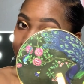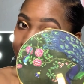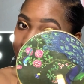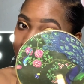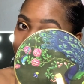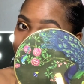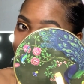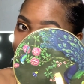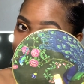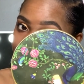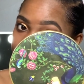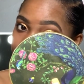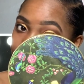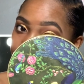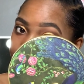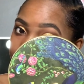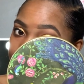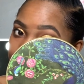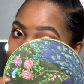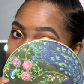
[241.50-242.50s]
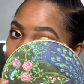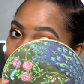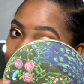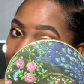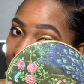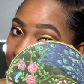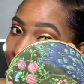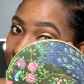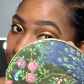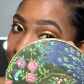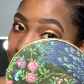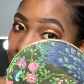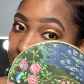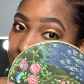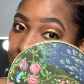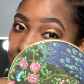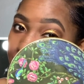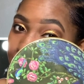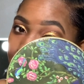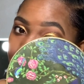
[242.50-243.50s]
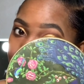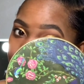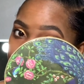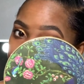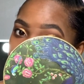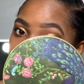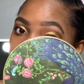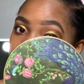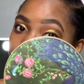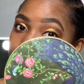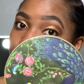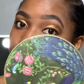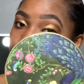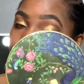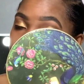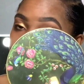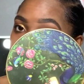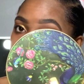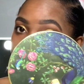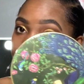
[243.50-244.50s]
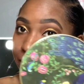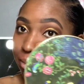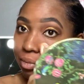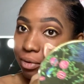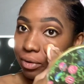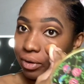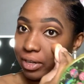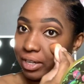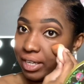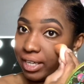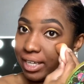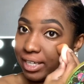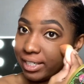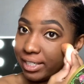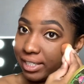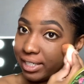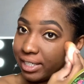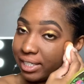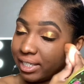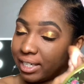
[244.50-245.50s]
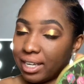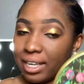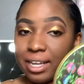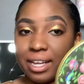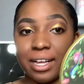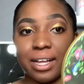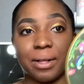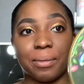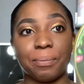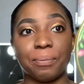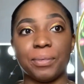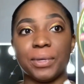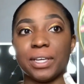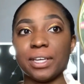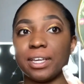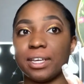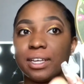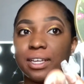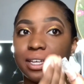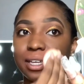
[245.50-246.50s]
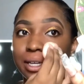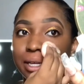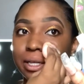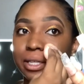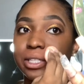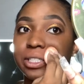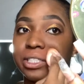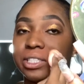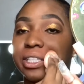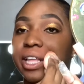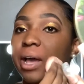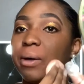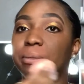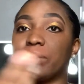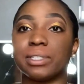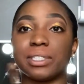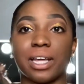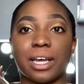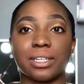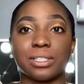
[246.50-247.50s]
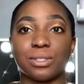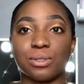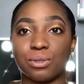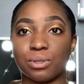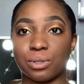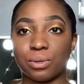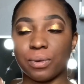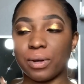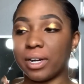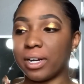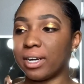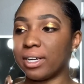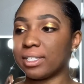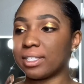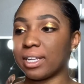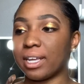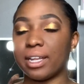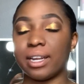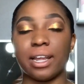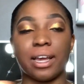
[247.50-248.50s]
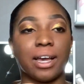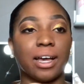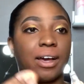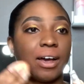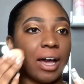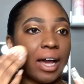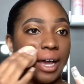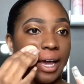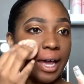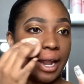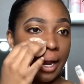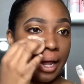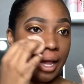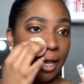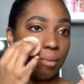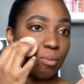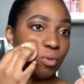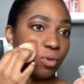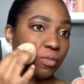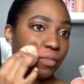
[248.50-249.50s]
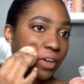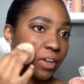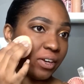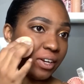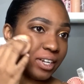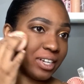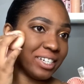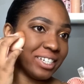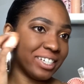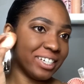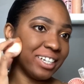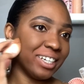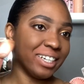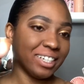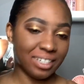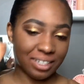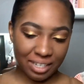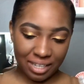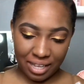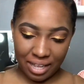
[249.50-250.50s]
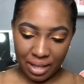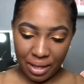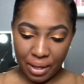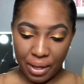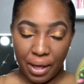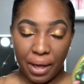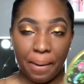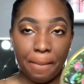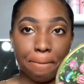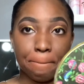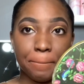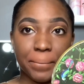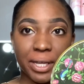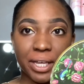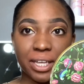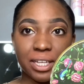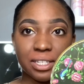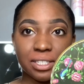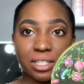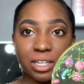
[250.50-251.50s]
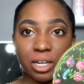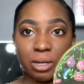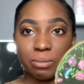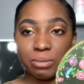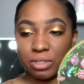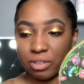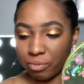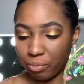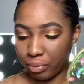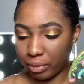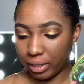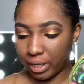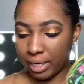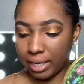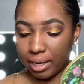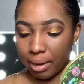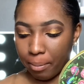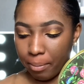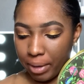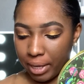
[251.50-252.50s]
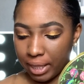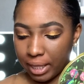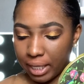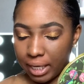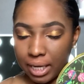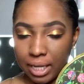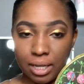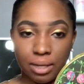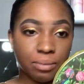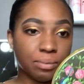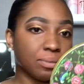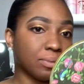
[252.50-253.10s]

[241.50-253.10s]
definitely say probably apply this with a brush, because that was like 2 squirts and now I gotta add more foundation. But in terms of blendability,